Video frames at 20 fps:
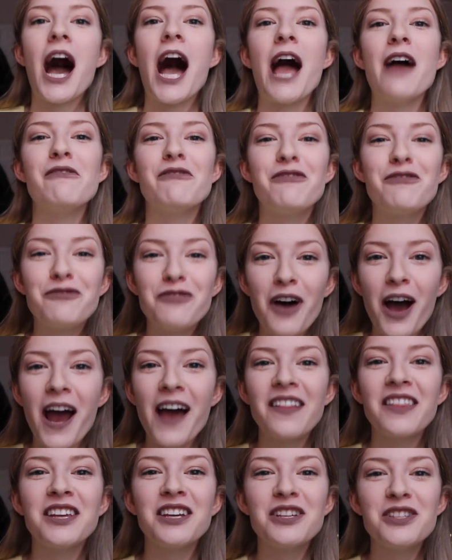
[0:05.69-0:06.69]
I'm
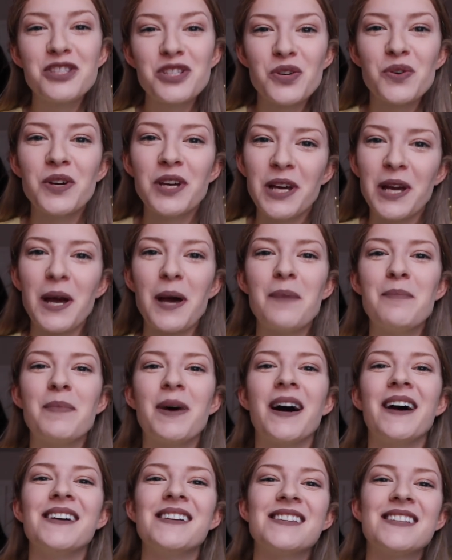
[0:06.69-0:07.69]
finally doing
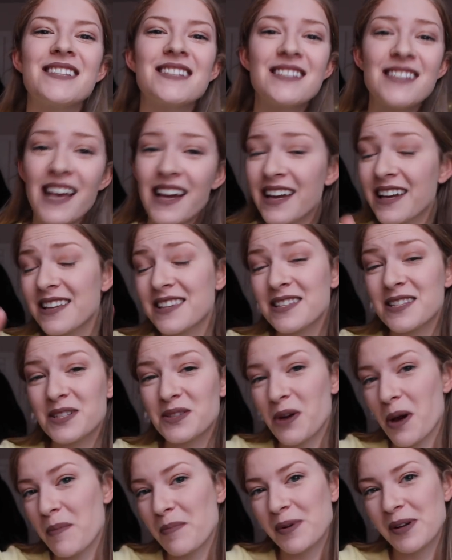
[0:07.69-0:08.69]
my second
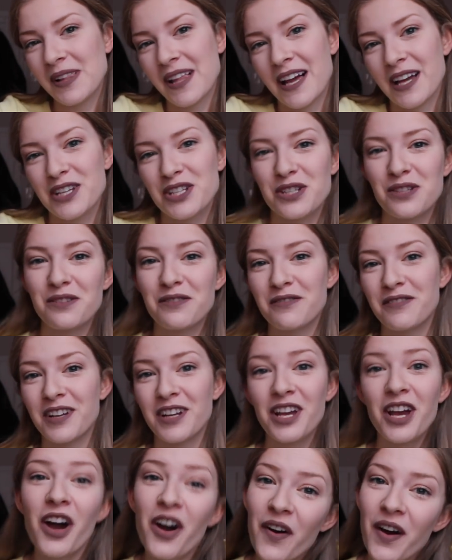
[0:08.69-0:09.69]
scrub collection
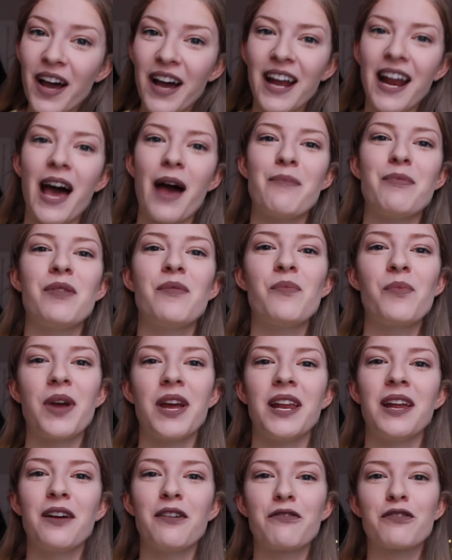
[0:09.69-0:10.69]
video and I've been
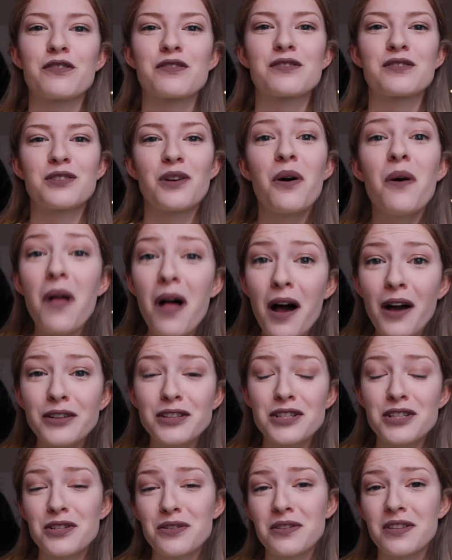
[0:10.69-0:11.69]
waiting for so
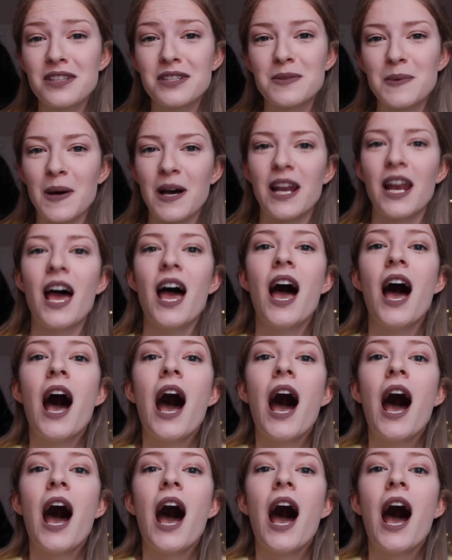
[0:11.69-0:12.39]
long to do this one,